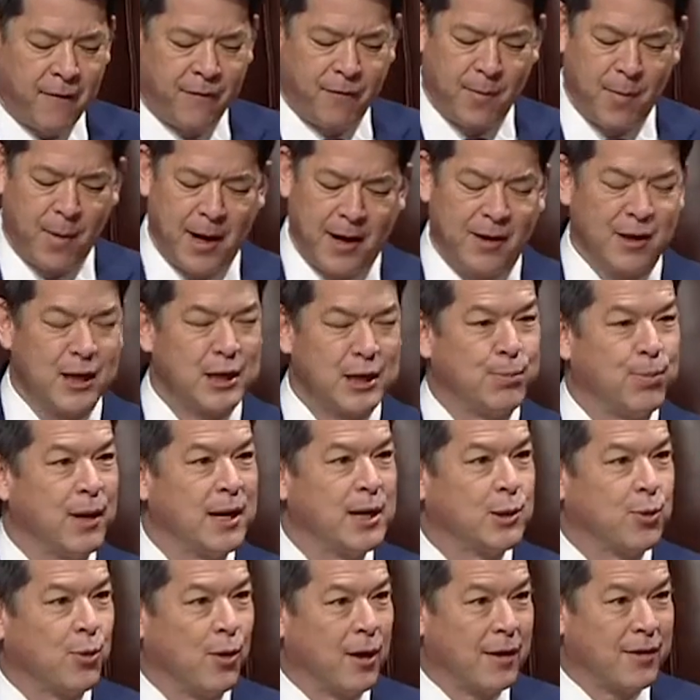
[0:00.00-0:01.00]
for making this
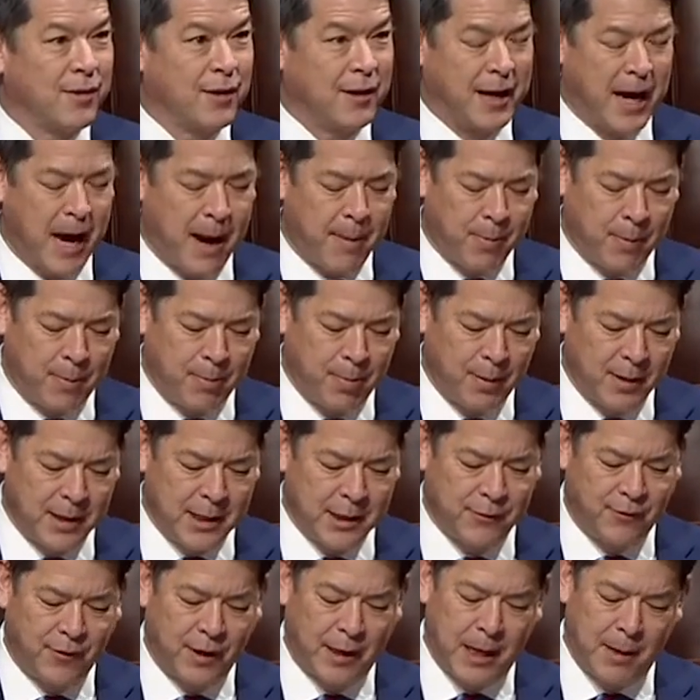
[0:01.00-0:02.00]
place work, the Capitol
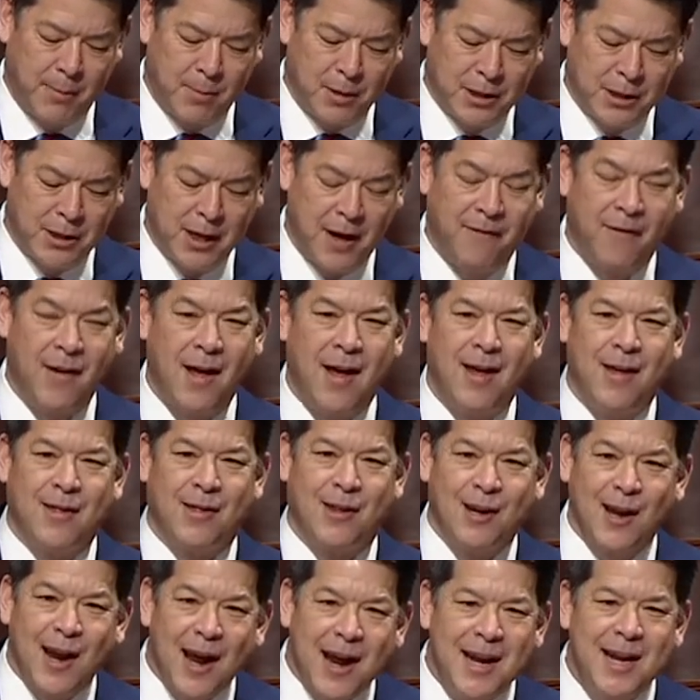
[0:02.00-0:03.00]
Police for keeping us safe,
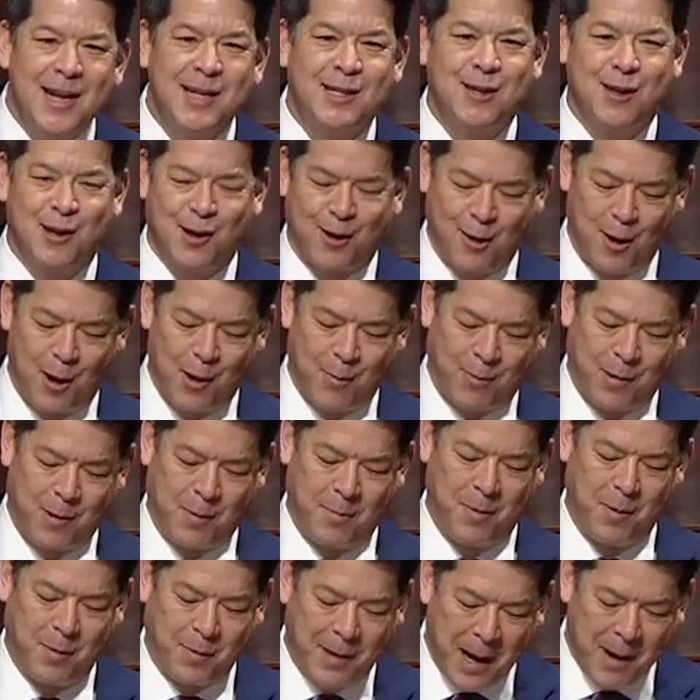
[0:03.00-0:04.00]
the ladies in the
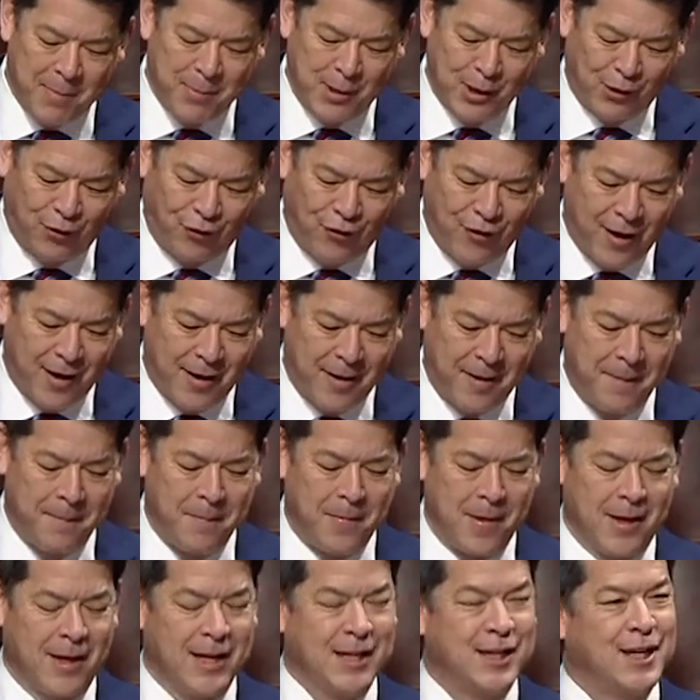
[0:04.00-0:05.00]
cloakroom who kept us fed,
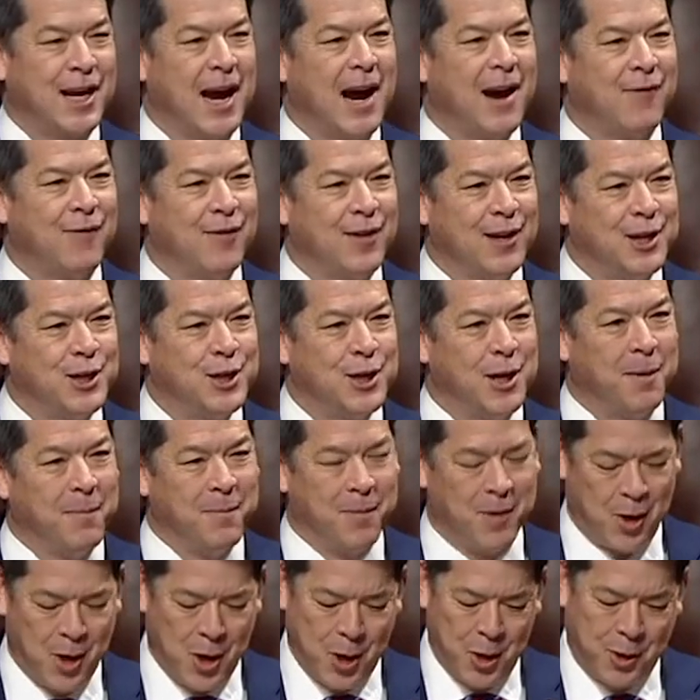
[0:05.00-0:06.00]
the staff in the gym
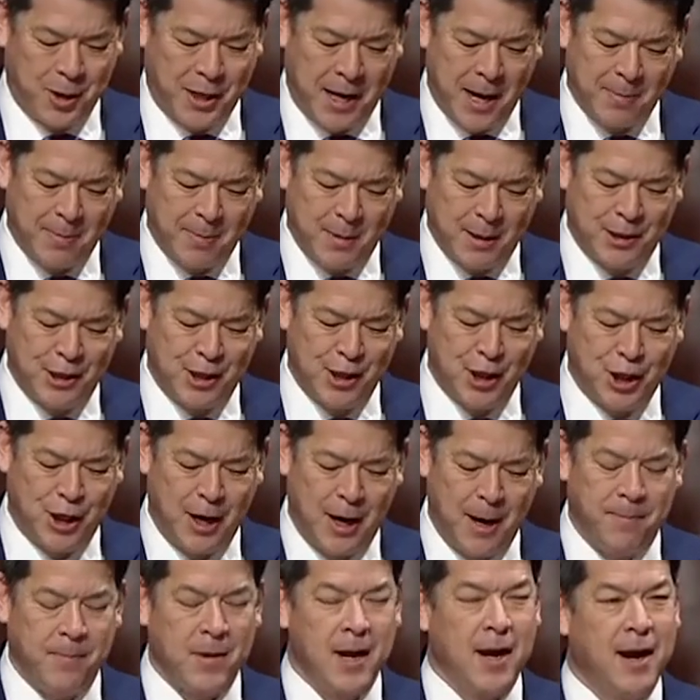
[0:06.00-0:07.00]
who kept us in
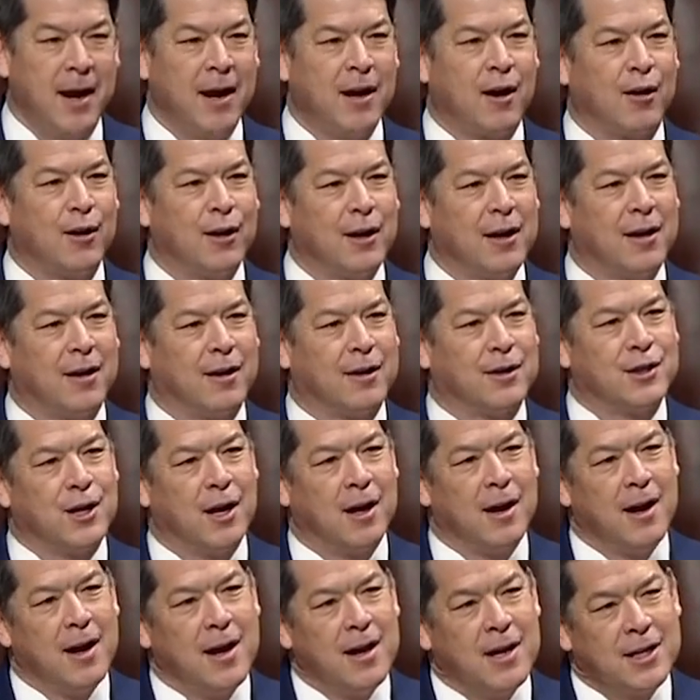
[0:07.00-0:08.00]
shape, and our leaders,
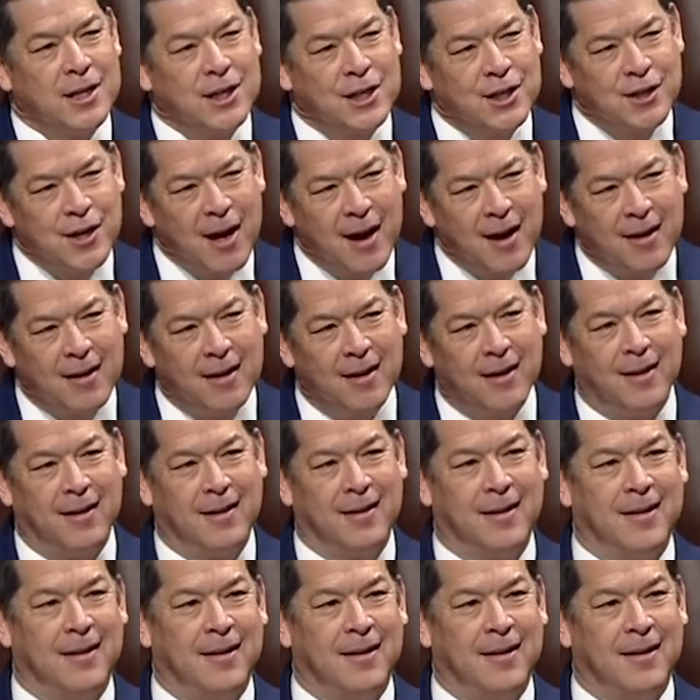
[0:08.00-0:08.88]
Steny,